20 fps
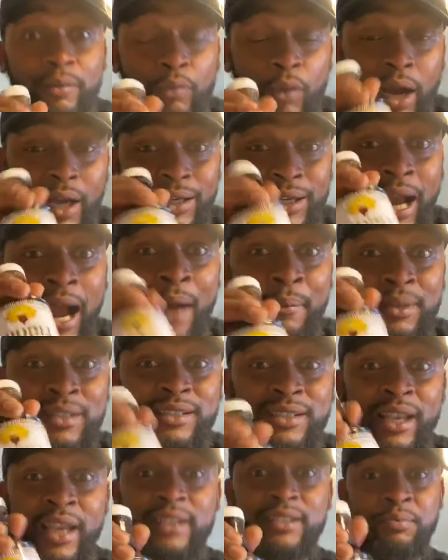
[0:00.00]
What? Common
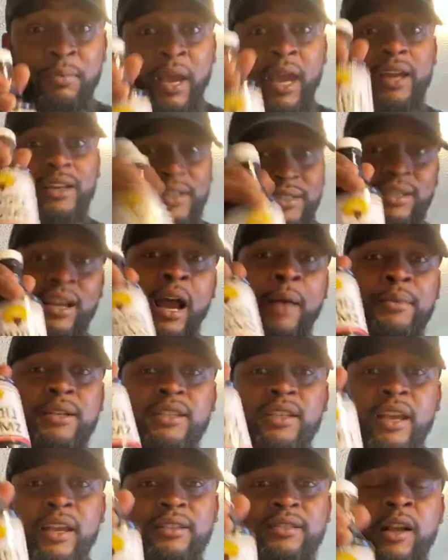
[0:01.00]
sense, man. That's common
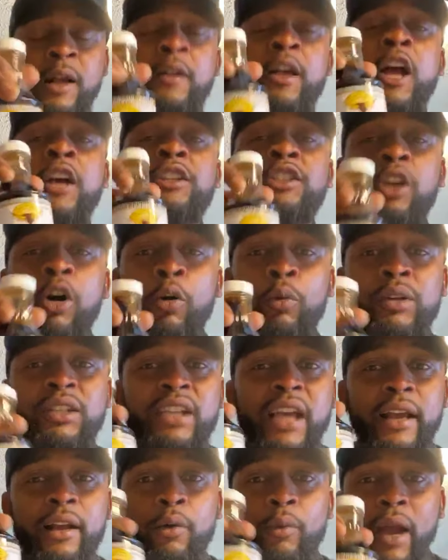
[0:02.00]
sense. So we
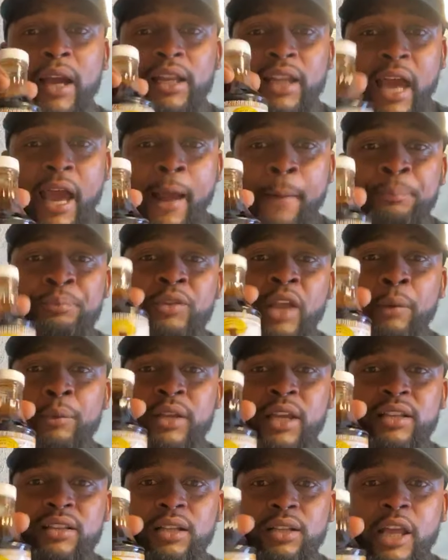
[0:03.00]
take away that and we
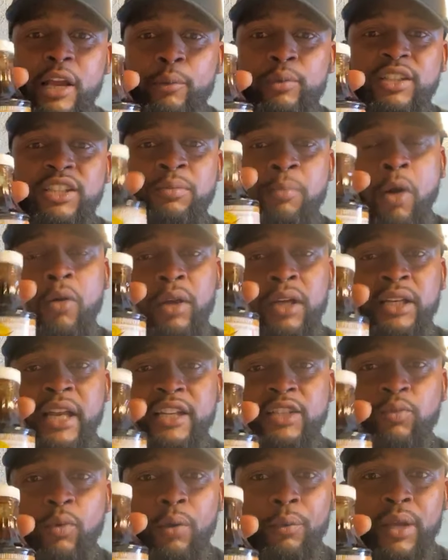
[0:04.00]
get the liquid smoke, and
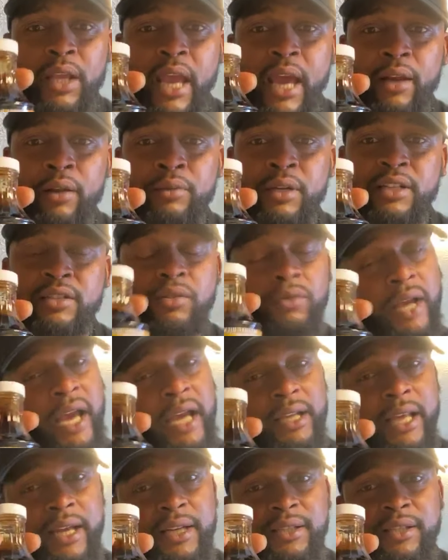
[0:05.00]
that's where we at on this, okay,
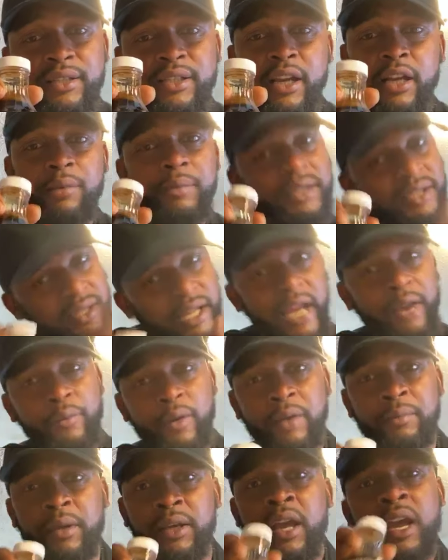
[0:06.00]
ladies and gentlemen? Stay
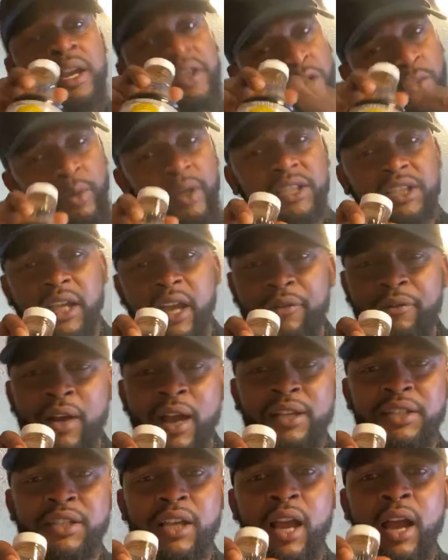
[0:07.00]
with me. You with Chef
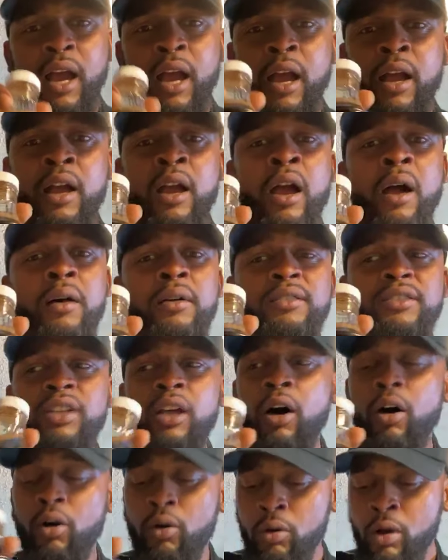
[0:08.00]
VonSean.
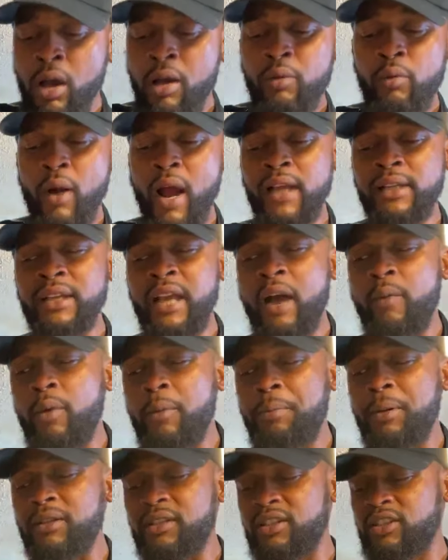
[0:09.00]
So right now we
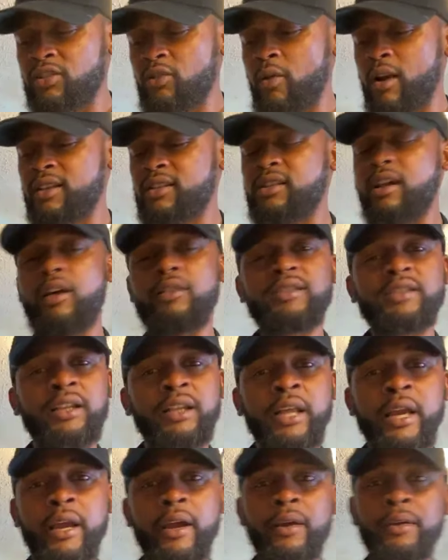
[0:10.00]
put the soy sauce in
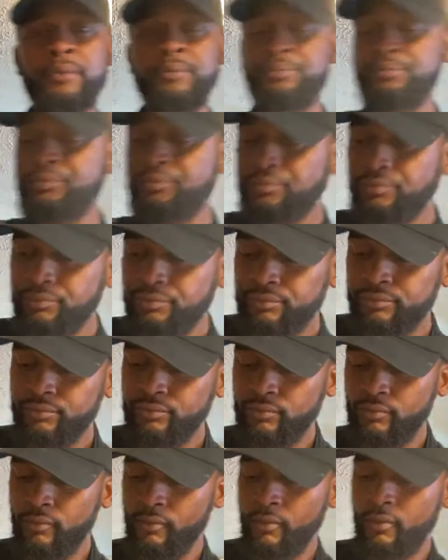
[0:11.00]
here.
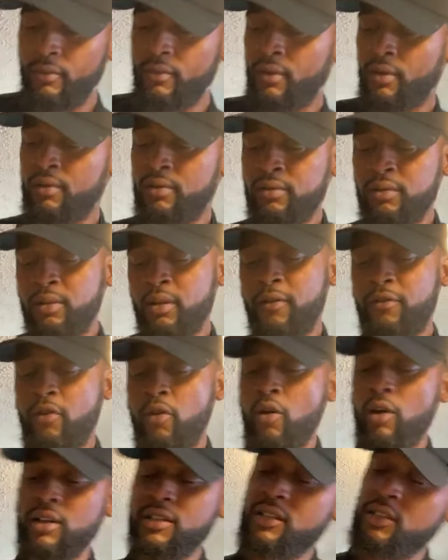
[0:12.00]
Of
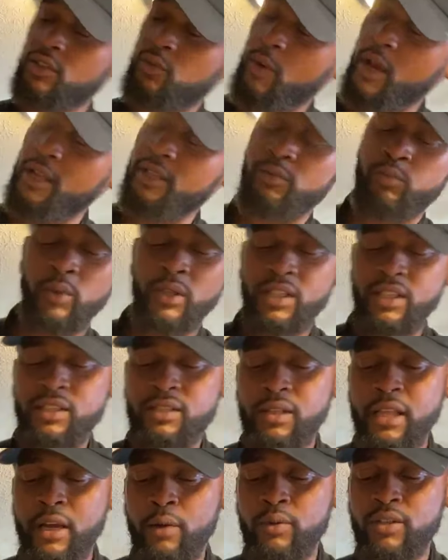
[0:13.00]
course, as well as with this
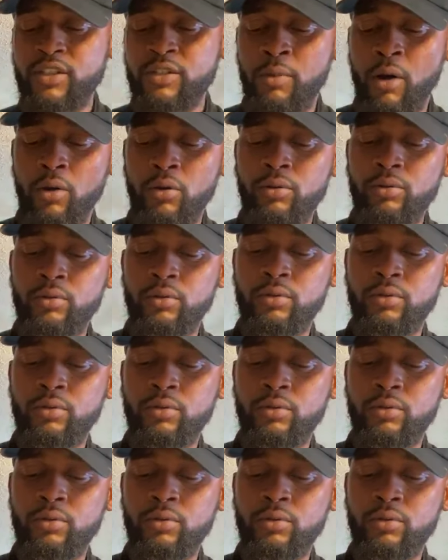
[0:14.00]
liquid smoke.